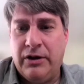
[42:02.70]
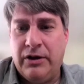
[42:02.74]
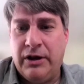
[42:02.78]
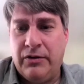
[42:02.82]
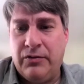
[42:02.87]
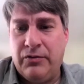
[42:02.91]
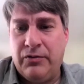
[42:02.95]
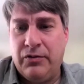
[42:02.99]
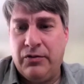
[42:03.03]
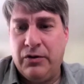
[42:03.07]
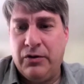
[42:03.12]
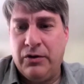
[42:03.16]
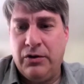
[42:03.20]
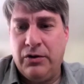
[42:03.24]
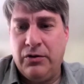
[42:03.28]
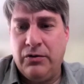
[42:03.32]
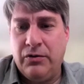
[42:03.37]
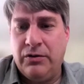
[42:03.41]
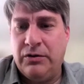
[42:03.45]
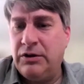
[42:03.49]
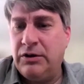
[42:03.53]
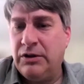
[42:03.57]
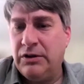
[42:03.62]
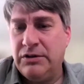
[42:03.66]
like for you
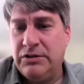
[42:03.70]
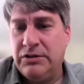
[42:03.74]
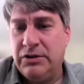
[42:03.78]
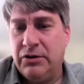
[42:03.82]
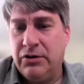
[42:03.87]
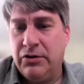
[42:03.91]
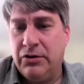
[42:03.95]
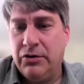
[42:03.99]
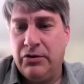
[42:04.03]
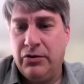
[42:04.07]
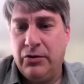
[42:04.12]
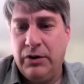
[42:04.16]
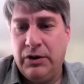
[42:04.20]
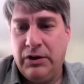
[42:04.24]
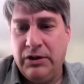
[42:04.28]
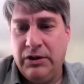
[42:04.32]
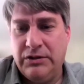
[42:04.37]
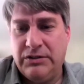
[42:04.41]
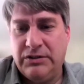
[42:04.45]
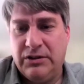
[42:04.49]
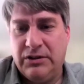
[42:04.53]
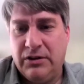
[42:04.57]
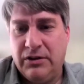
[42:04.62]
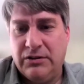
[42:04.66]
to consider doing
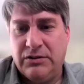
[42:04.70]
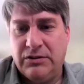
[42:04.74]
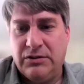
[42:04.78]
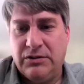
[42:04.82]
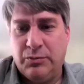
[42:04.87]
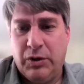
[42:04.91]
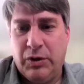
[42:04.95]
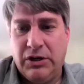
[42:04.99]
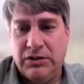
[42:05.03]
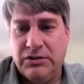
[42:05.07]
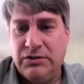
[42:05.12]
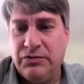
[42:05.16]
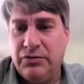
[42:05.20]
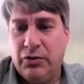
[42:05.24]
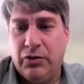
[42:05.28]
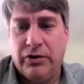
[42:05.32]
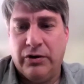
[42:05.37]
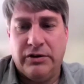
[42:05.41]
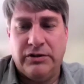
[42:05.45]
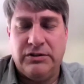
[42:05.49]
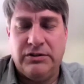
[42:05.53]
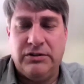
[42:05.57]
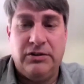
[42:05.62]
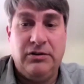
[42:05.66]
this in this space for
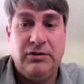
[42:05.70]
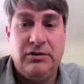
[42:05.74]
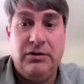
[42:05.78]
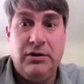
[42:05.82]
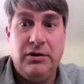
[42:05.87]
us."